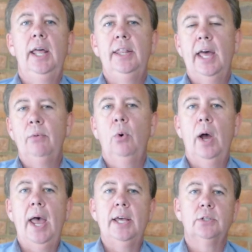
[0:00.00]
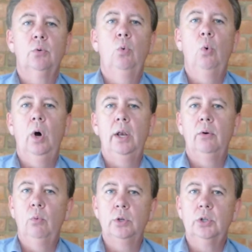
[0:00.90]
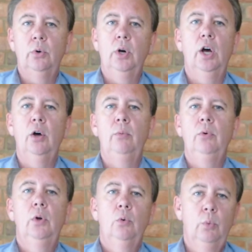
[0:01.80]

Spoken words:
and they will ask, what's going on